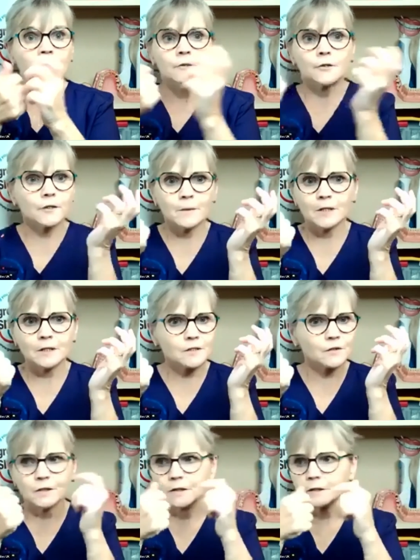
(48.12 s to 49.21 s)
dirty work, so
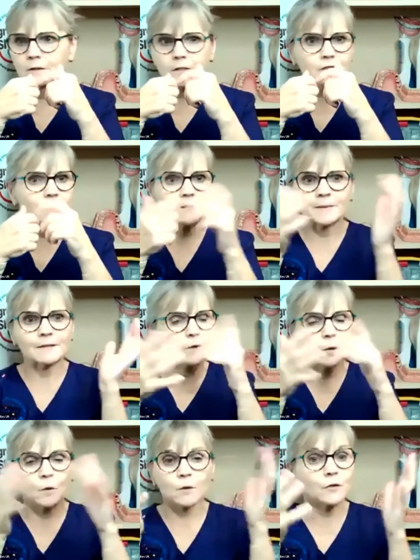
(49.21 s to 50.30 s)
you're scrubbing the
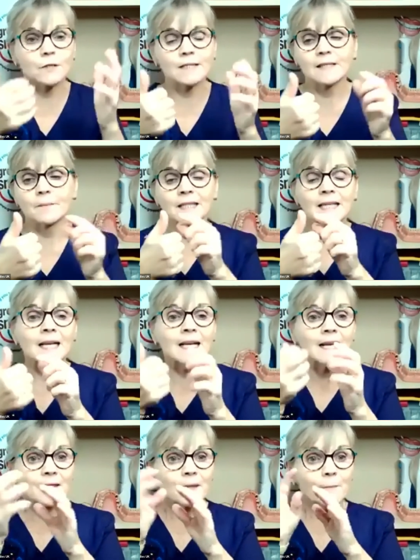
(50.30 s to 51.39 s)
floor or doing something,
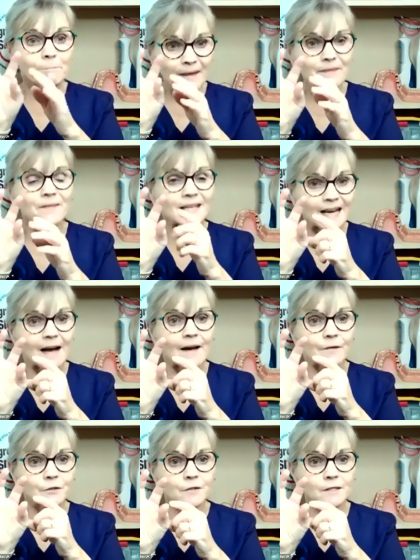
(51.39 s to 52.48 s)
the bit that
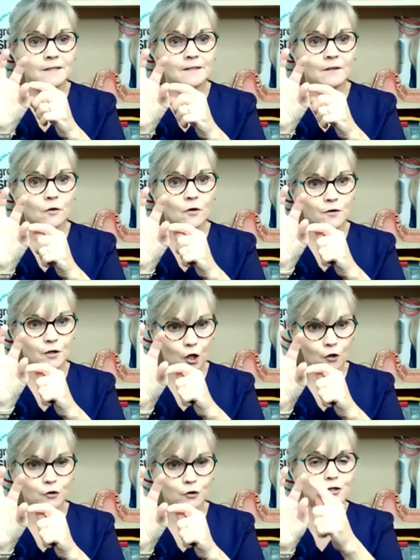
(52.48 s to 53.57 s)
gathers the
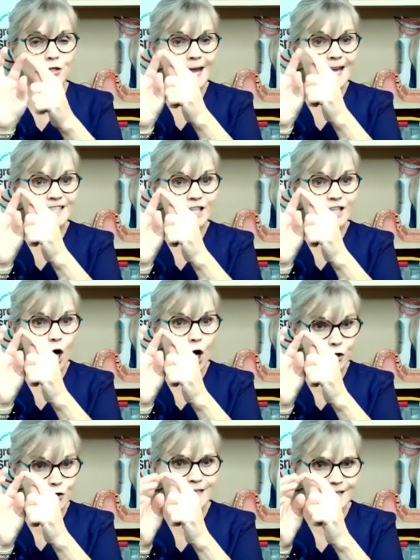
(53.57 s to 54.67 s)
gum is
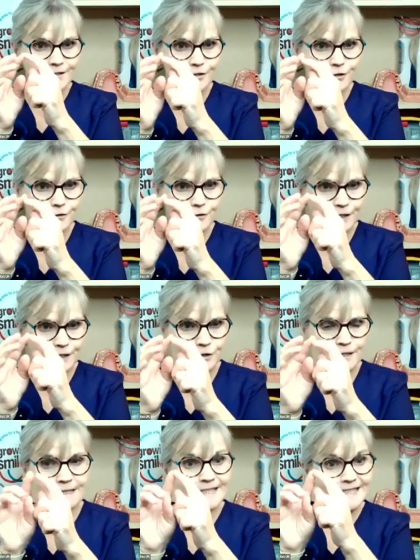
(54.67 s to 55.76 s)
underneath your
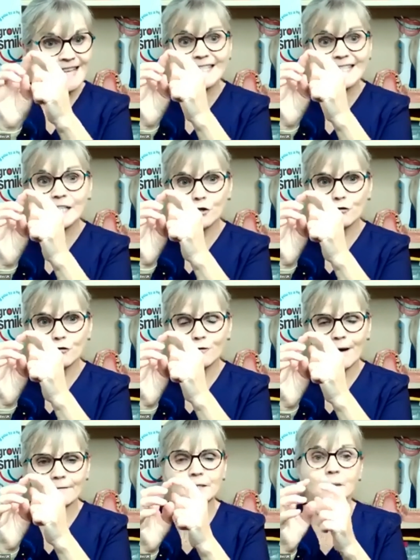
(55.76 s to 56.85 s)
fingernails. That little
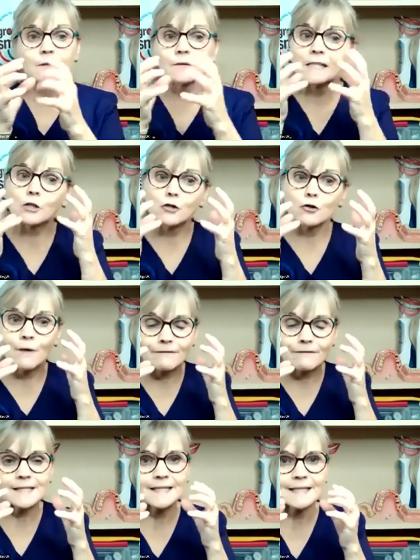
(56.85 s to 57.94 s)
crevice, so you've a little
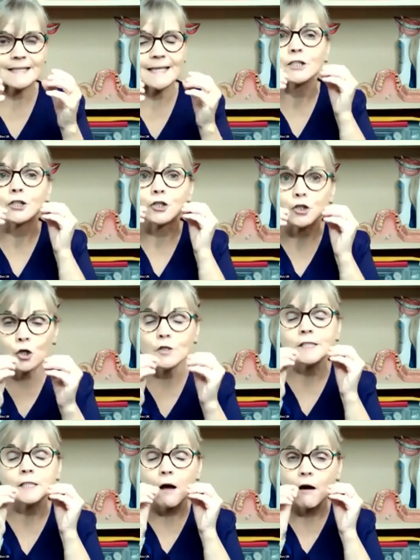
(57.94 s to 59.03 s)
crevice like that
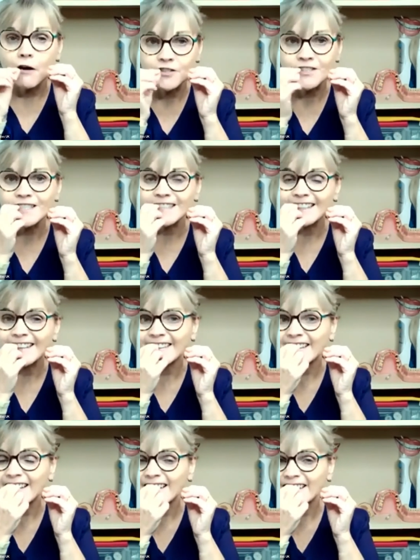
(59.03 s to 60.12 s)
just underneath
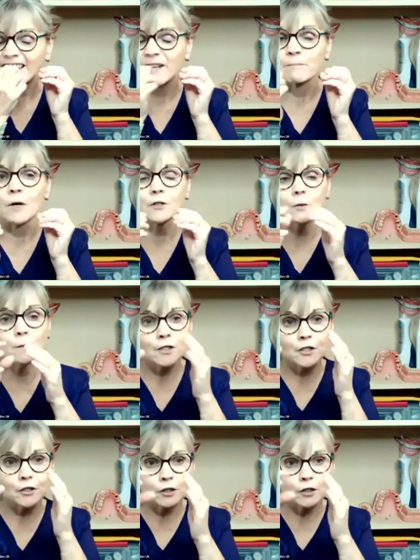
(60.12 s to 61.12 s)
the gum margin where your